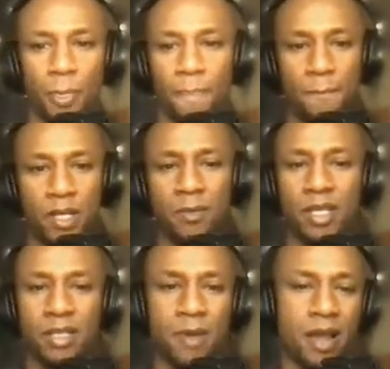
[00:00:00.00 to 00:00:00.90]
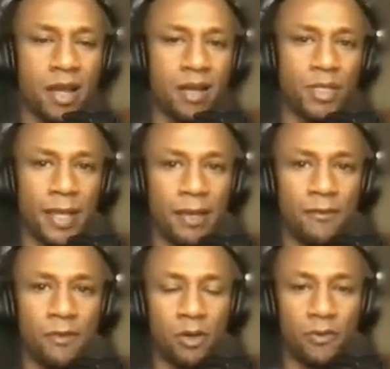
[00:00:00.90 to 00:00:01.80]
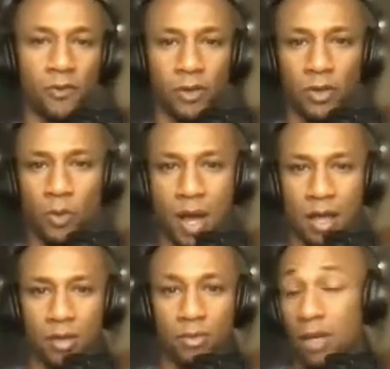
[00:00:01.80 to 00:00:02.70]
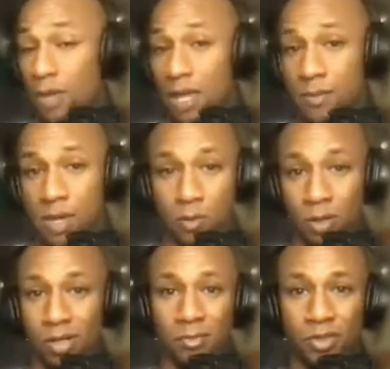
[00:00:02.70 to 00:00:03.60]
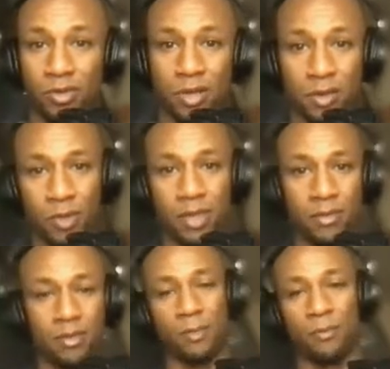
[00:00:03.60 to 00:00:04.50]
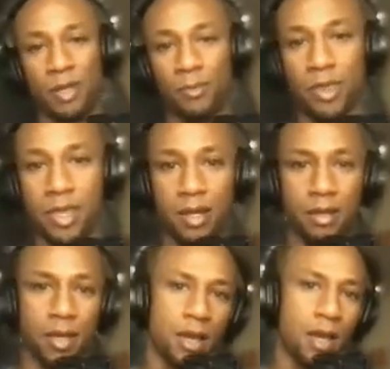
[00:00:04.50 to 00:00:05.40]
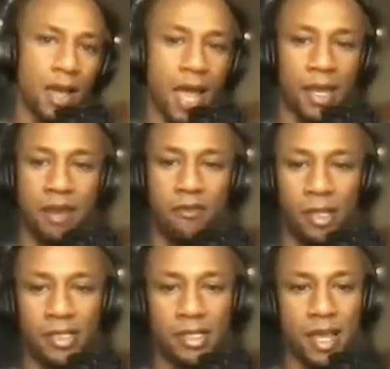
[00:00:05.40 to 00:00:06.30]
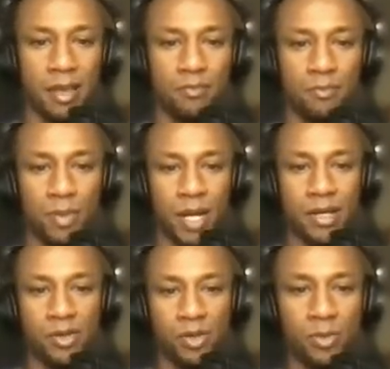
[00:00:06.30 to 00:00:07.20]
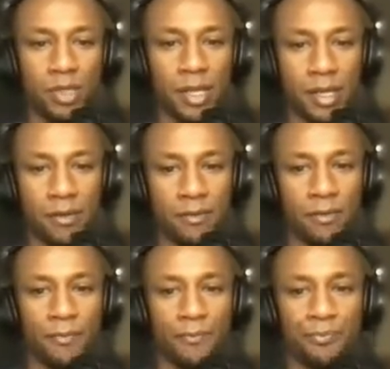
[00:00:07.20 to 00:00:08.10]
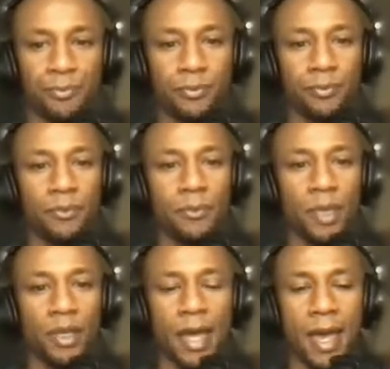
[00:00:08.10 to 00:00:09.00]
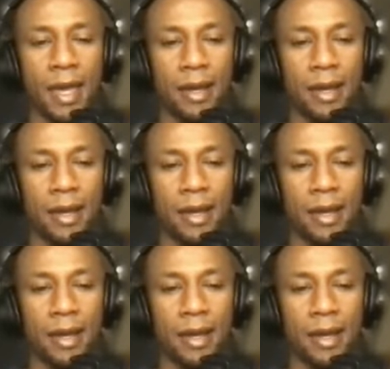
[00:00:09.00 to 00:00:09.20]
some of this might not come to light for a little while, and maybe it will come sooner than some people think. I can't really say, but I do believe that